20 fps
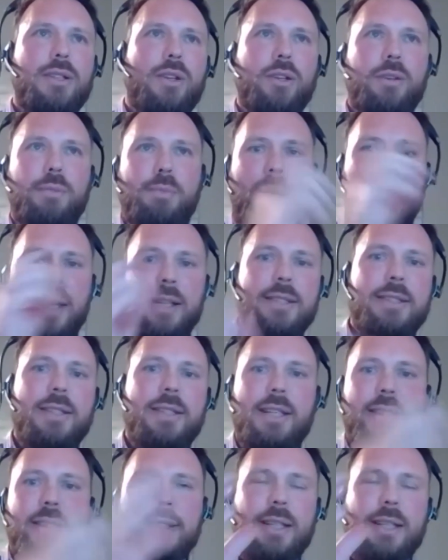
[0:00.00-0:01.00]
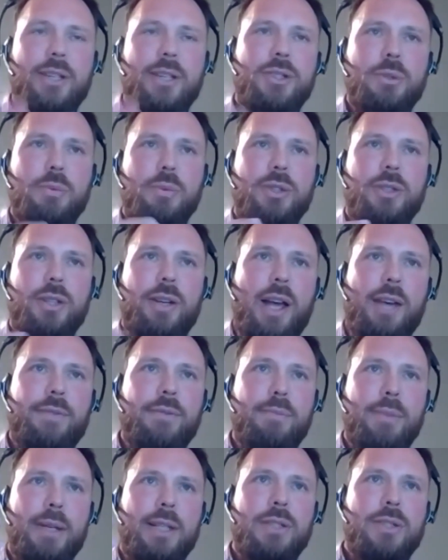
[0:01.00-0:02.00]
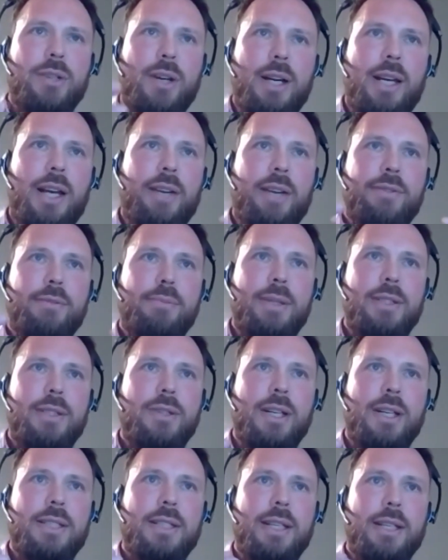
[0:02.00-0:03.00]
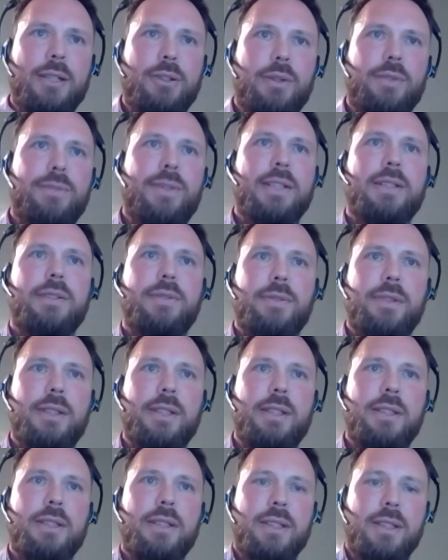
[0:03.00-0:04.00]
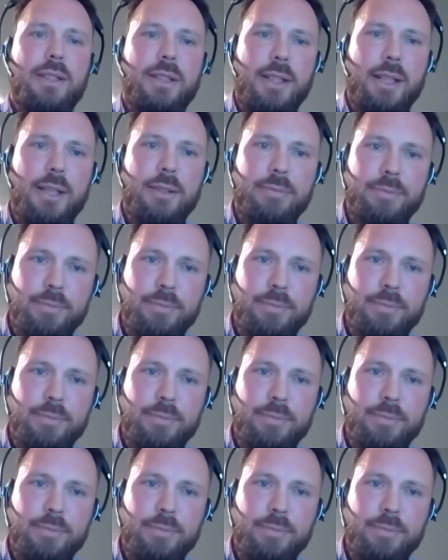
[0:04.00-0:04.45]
parts to that discussion which haven't been tied together effectively yet.